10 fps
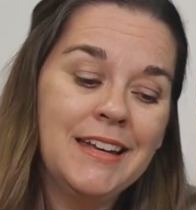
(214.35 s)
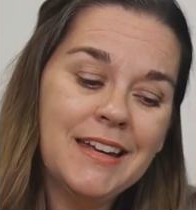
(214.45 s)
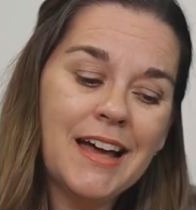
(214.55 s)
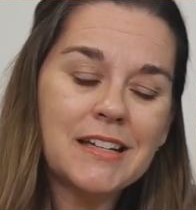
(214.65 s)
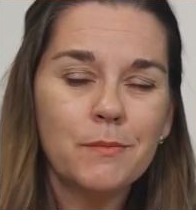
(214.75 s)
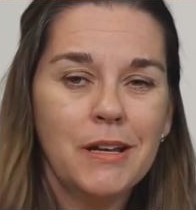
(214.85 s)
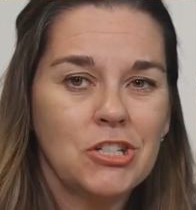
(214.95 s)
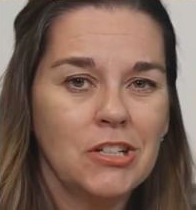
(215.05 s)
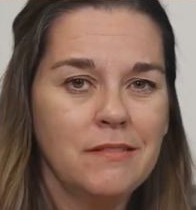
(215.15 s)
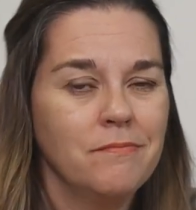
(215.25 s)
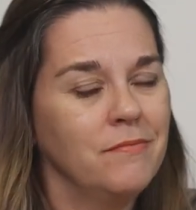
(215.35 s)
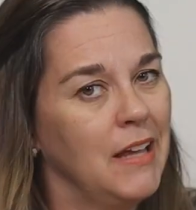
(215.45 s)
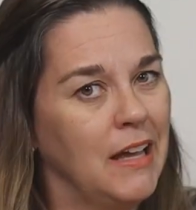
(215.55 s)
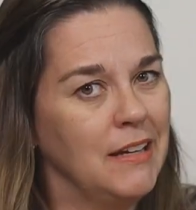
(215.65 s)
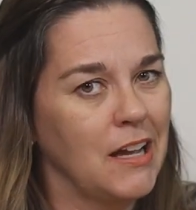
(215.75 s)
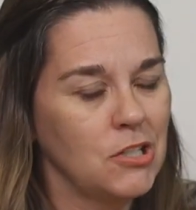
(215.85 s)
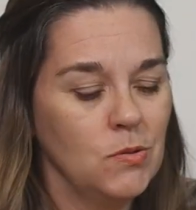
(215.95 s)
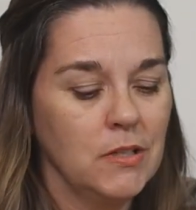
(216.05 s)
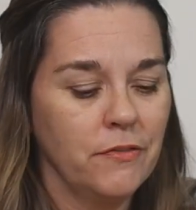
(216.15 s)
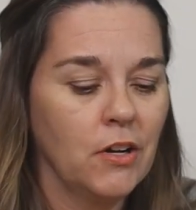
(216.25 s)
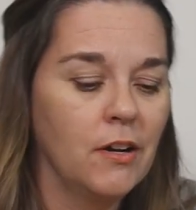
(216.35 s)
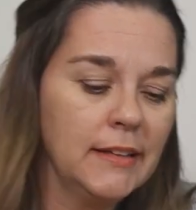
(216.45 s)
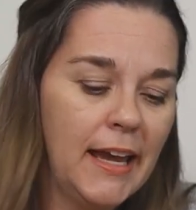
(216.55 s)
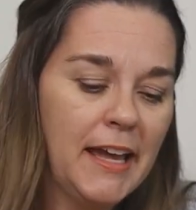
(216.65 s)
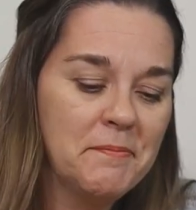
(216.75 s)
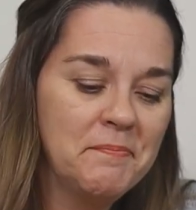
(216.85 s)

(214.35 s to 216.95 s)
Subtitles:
Not to mention a not too difficult A.